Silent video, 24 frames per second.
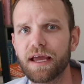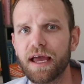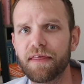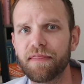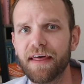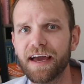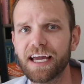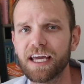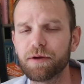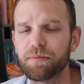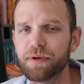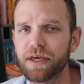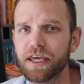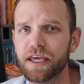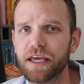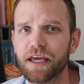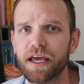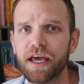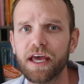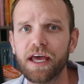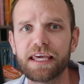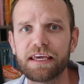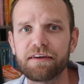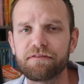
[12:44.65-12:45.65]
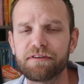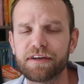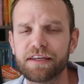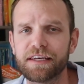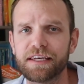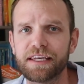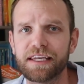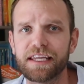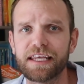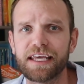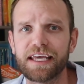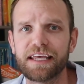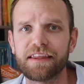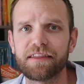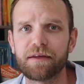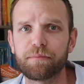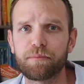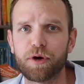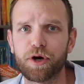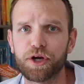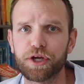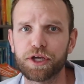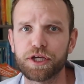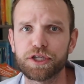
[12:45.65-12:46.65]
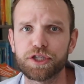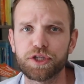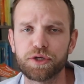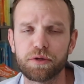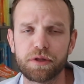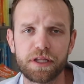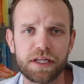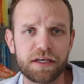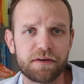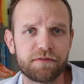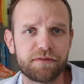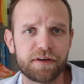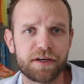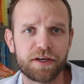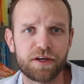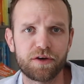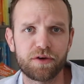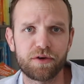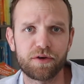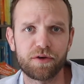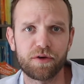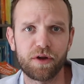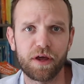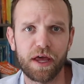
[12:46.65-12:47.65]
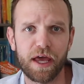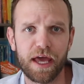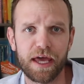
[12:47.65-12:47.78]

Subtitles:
and that could be even in the market you live in,